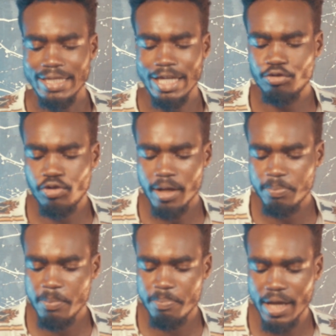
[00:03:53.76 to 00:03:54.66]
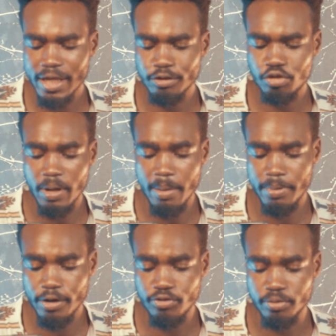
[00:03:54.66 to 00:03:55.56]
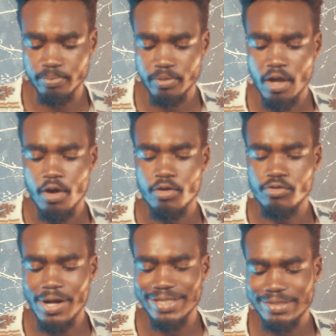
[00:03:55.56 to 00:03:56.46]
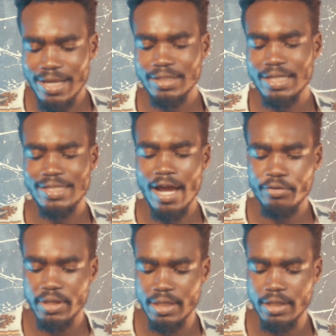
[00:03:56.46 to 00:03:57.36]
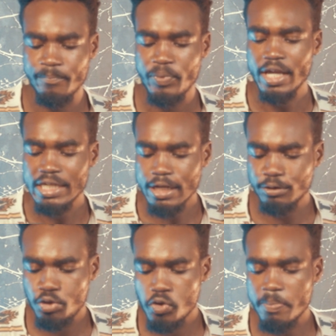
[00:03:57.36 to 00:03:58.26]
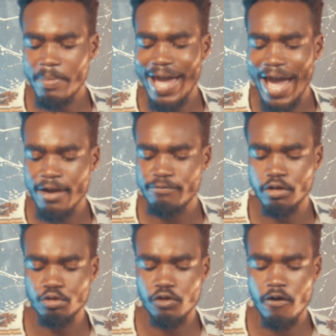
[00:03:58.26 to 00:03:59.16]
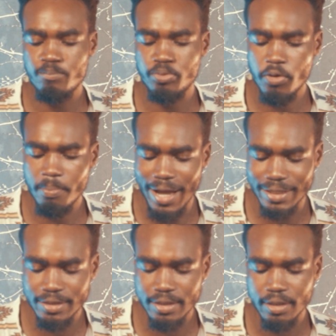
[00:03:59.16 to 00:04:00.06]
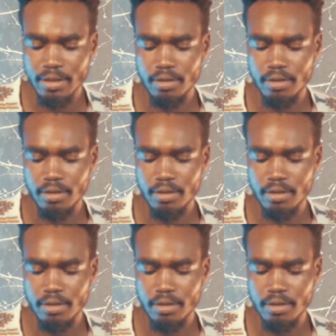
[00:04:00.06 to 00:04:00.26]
They dragged me back into my bedroom, ransacked it hurriedly, then took my iPhone 12 Pro Max,